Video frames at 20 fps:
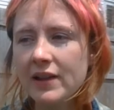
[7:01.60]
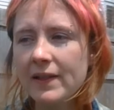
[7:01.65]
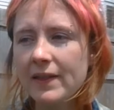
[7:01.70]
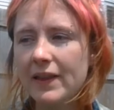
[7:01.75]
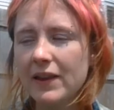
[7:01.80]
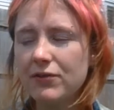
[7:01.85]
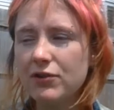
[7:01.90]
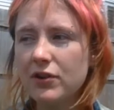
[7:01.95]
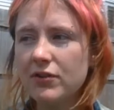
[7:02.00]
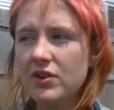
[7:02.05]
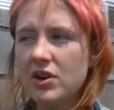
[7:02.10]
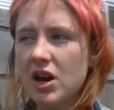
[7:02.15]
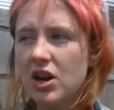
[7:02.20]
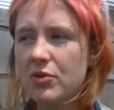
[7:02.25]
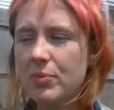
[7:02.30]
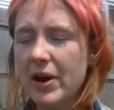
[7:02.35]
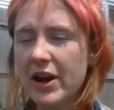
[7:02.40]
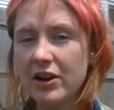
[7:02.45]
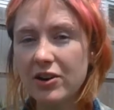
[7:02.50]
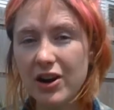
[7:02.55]
If you have an
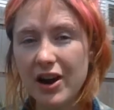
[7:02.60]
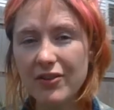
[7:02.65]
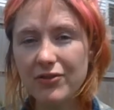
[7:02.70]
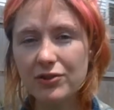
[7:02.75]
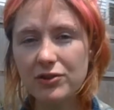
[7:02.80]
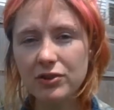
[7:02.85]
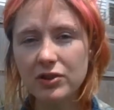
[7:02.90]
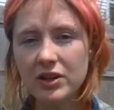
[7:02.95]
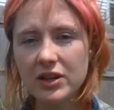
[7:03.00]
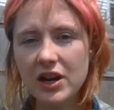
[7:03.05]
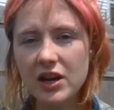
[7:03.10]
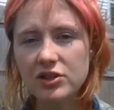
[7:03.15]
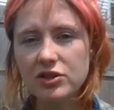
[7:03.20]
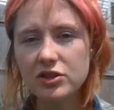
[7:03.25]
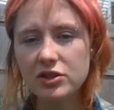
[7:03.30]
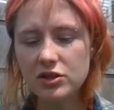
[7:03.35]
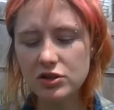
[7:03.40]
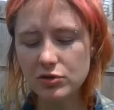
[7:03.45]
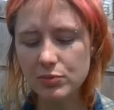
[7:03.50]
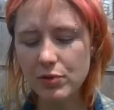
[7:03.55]
autobiographical connection
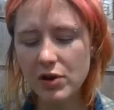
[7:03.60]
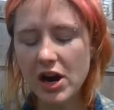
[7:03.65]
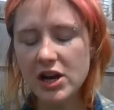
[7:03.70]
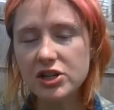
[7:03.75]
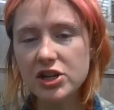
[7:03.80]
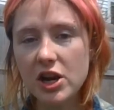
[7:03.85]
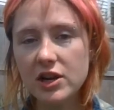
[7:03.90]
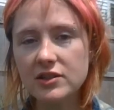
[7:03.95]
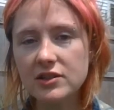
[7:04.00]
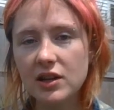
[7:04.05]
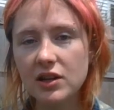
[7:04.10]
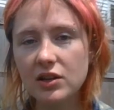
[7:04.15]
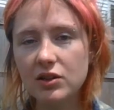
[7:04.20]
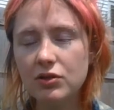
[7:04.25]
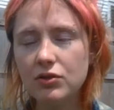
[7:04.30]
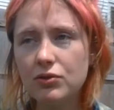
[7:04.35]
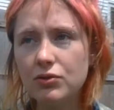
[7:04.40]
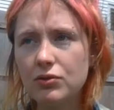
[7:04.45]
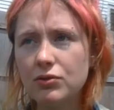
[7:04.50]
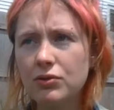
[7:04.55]
to your project and
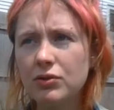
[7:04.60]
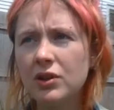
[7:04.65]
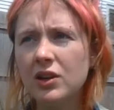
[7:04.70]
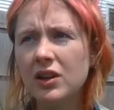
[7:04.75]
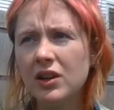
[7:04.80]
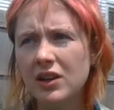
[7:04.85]
you